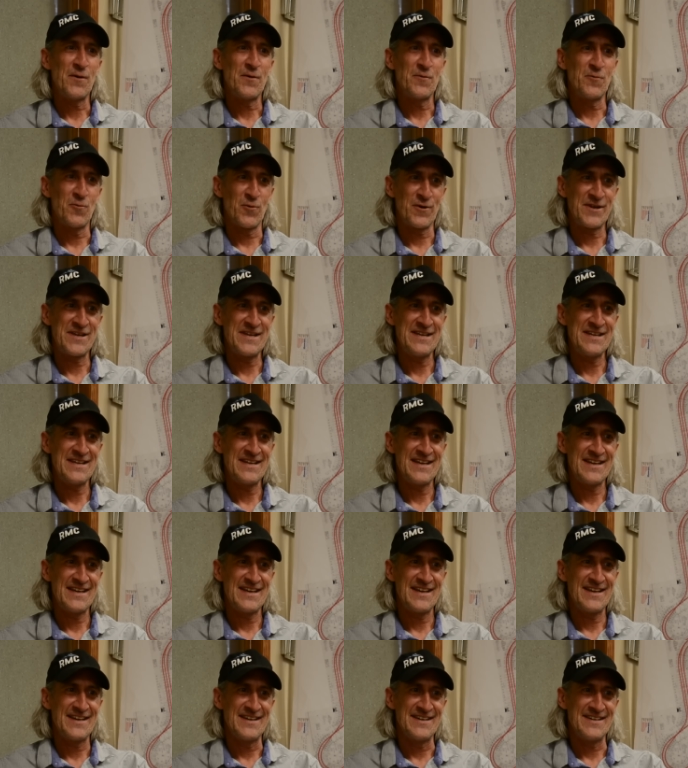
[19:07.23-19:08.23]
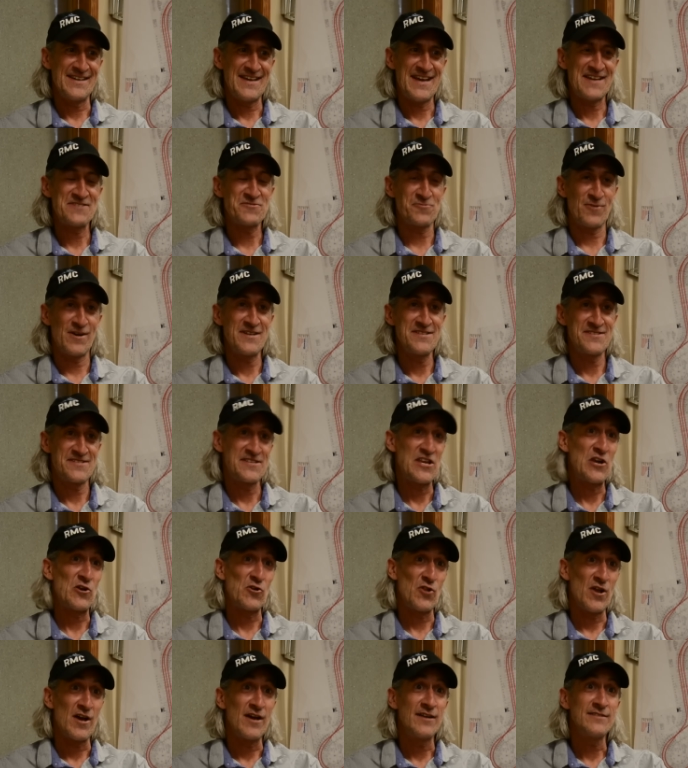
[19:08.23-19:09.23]
working uh, as ride
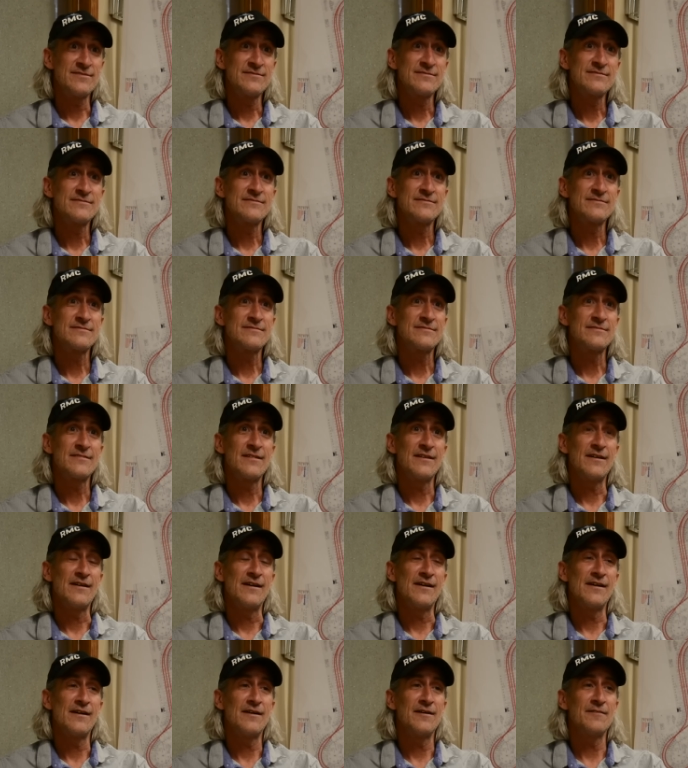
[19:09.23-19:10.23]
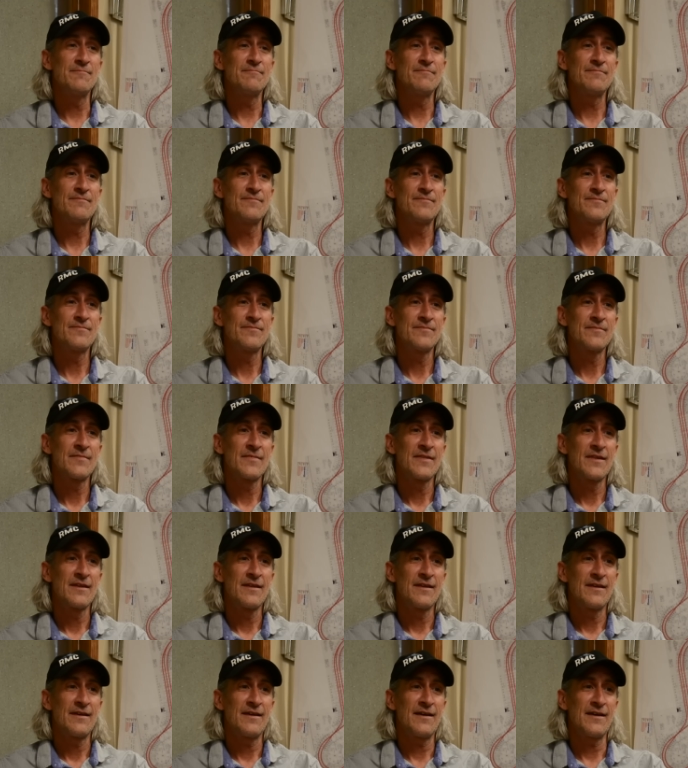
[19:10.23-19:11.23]
centerline um,
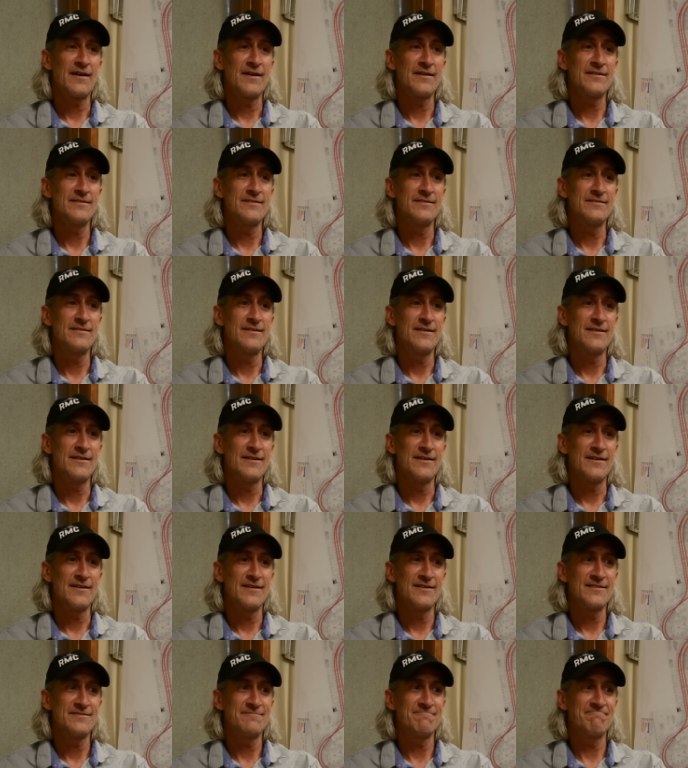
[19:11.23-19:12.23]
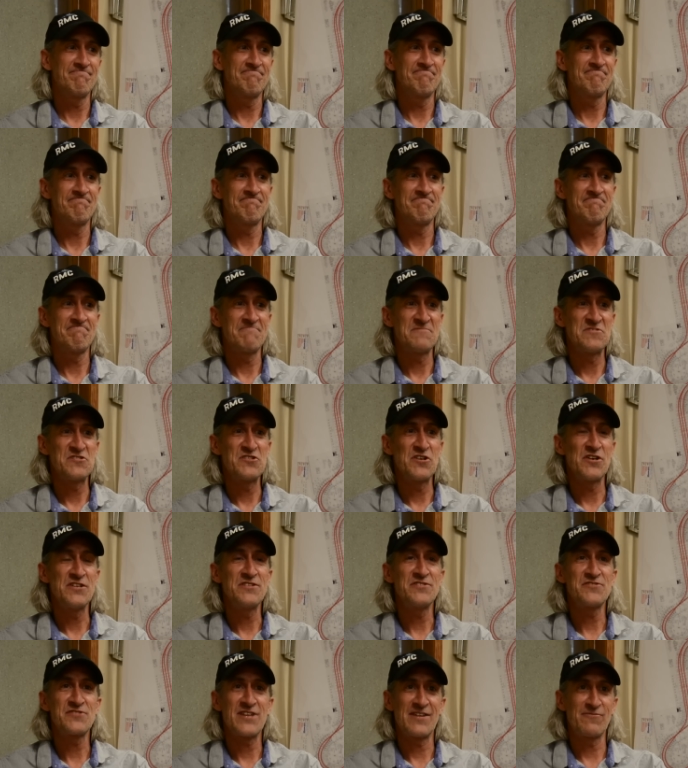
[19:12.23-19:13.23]
had uh,
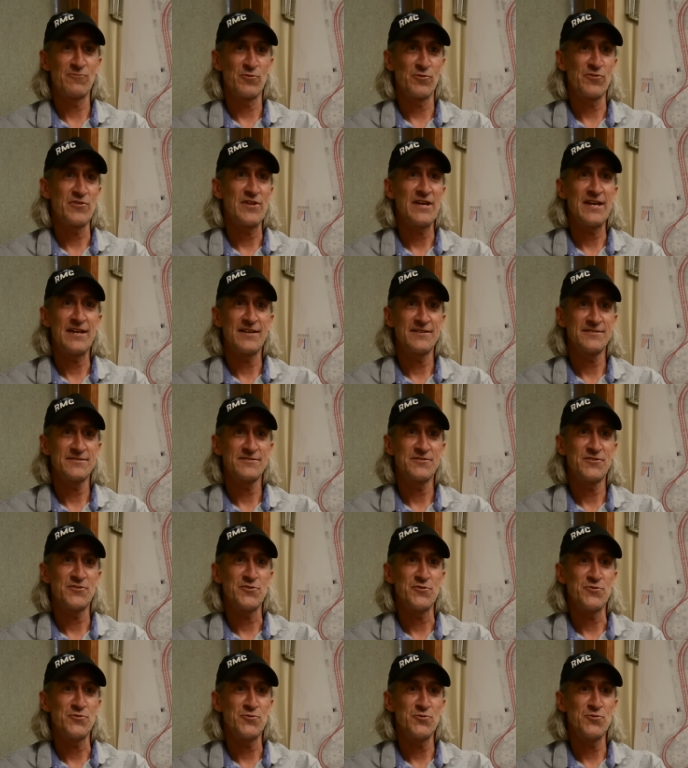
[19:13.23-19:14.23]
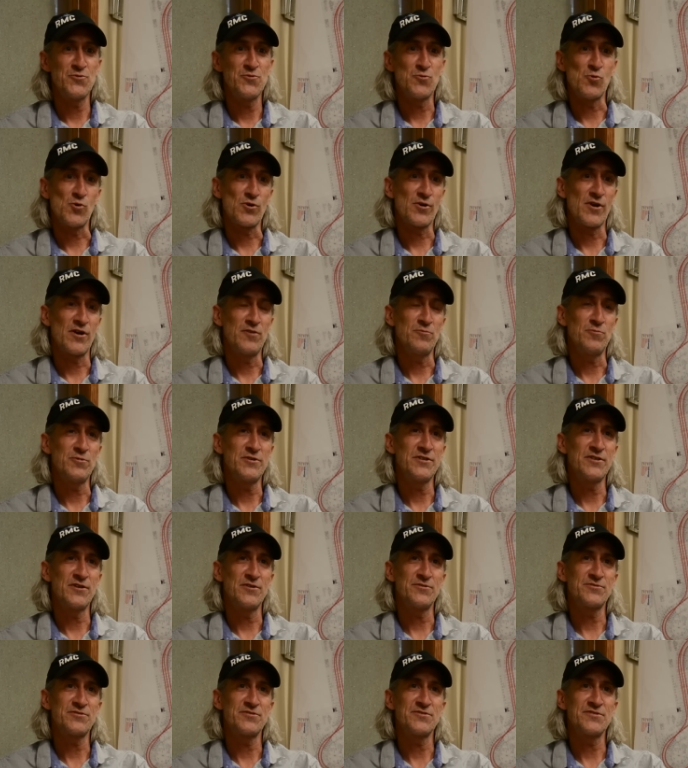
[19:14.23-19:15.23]
done several things to work on
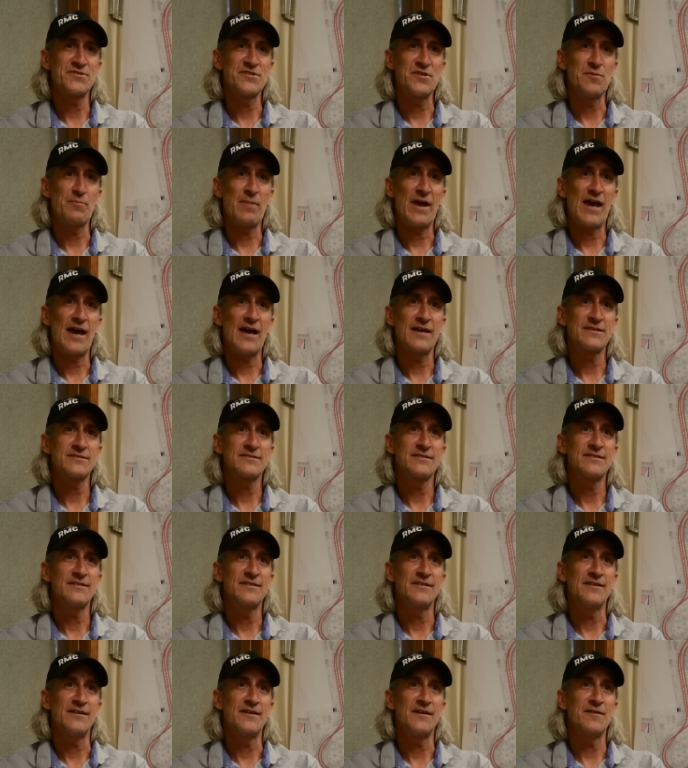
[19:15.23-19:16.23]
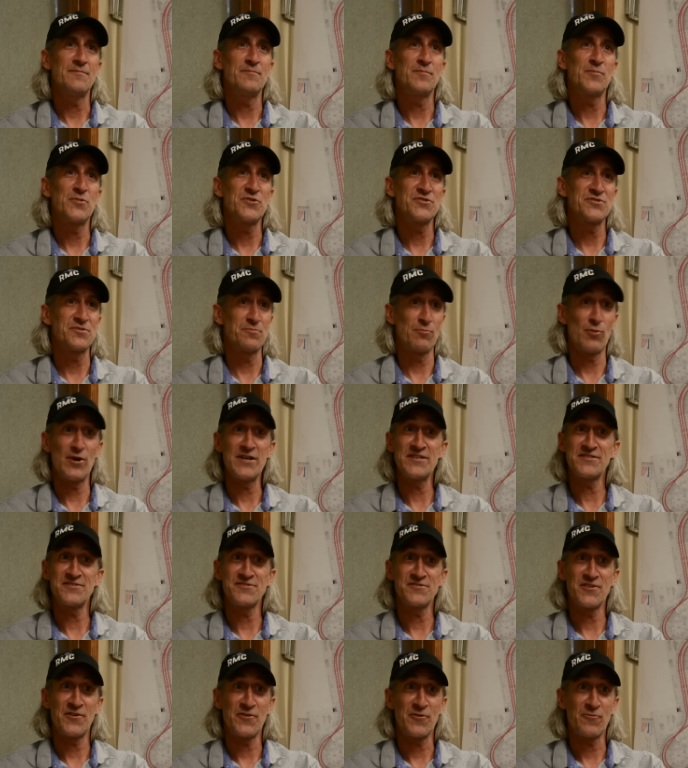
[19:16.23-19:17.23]
wood coasters in the past. Um, put some
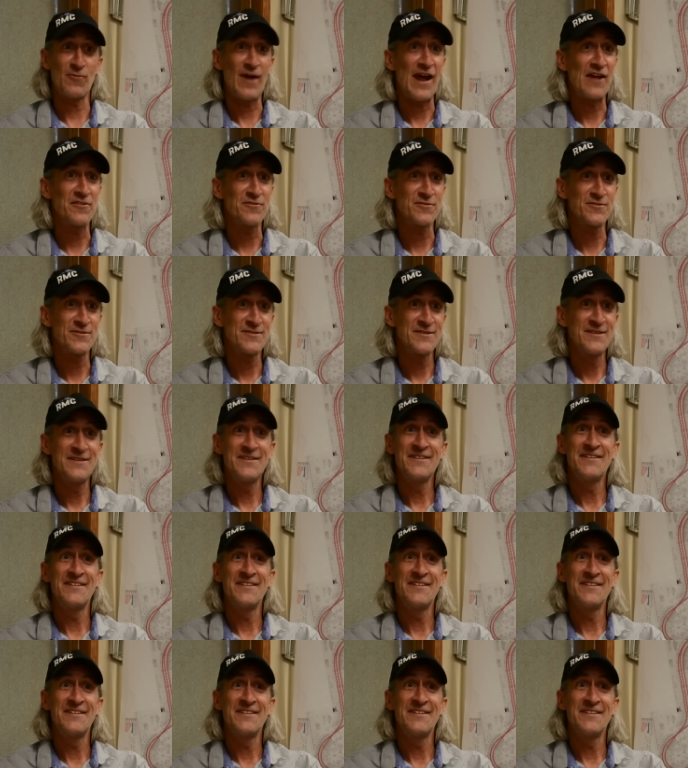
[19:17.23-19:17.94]
braces on the Rattler